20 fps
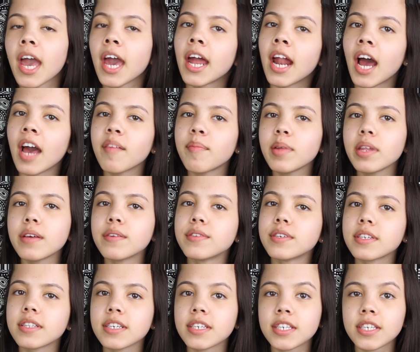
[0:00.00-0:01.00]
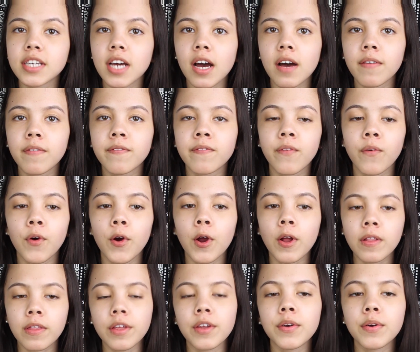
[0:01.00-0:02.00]
And I've been using this stuff
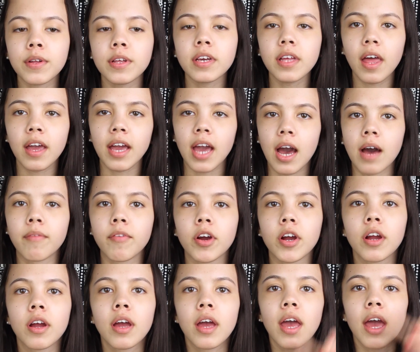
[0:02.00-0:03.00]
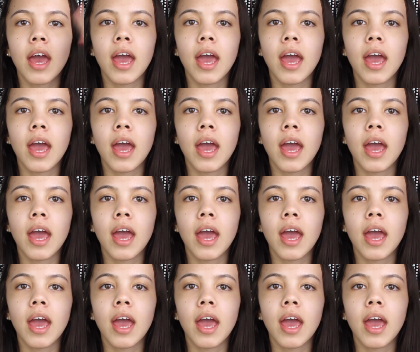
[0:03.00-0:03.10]
for literally like ever.